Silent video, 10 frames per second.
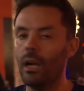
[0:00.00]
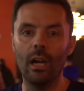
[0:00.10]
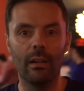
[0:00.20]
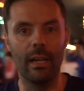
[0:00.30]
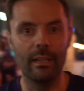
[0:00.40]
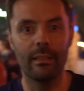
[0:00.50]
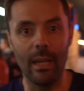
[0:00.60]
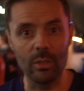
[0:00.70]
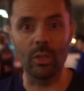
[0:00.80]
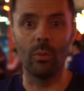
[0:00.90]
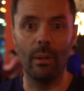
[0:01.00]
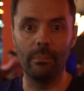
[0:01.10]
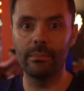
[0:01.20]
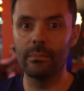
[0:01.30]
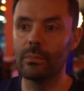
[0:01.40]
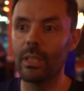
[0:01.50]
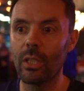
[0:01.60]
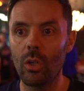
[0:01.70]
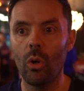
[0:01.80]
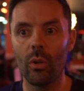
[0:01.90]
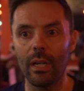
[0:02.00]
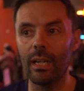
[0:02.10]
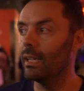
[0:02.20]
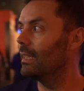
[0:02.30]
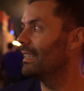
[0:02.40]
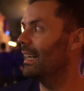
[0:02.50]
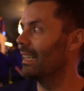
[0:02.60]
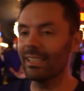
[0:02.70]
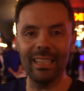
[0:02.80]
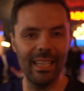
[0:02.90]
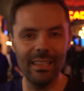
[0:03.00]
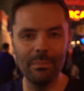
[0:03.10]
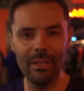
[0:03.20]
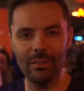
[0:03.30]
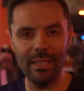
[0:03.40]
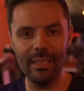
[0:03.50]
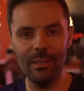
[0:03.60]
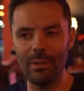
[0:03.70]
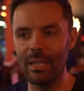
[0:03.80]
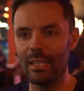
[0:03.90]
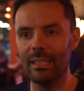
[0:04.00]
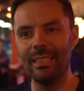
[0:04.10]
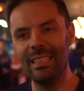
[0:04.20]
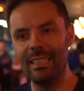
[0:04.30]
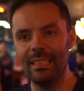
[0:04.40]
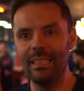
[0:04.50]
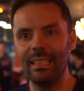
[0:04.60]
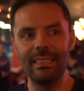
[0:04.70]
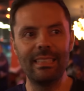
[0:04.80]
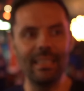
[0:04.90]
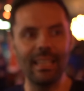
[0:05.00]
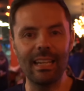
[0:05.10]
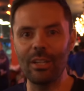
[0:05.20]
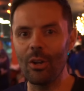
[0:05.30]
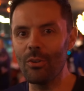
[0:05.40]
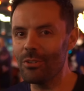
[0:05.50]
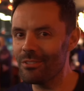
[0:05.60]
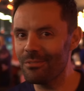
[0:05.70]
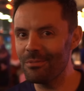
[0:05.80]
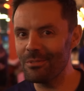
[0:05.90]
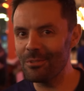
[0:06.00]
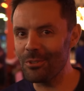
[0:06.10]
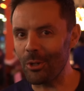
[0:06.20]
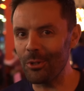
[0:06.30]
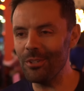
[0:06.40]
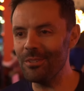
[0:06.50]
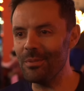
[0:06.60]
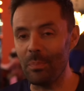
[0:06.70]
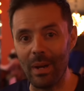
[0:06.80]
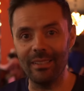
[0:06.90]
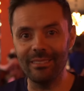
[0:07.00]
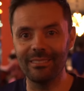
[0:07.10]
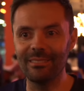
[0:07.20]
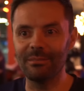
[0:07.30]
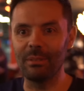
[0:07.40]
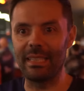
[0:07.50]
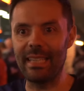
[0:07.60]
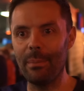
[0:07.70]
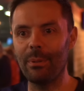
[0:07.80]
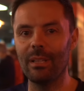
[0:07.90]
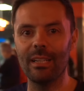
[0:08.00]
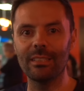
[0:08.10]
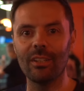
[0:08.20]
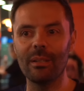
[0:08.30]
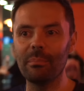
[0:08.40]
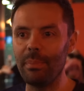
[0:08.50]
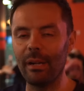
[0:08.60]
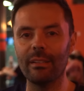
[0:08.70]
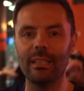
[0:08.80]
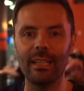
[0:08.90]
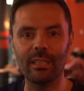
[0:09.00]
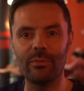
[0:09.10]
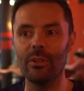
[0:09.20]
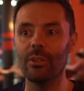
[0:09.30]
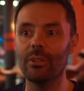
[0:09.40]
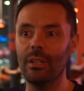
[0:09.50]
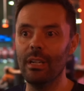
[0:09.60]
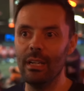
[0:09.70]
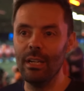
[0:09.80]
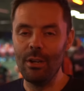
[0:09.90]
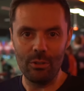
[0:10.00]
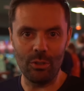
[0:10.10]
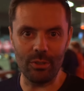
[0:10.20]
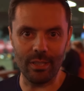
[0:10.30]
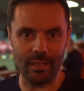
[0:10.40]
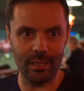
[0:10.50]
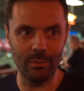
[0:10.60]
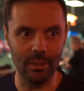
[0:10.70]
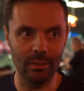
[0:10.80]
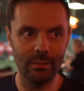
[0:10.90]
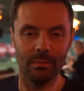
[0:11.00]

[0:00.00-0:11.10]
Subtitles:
Alrighty, that was a good one. Caught a little hit in the middle there where didn't let it go so good, but we capitalized on it, buried the next few. 260 will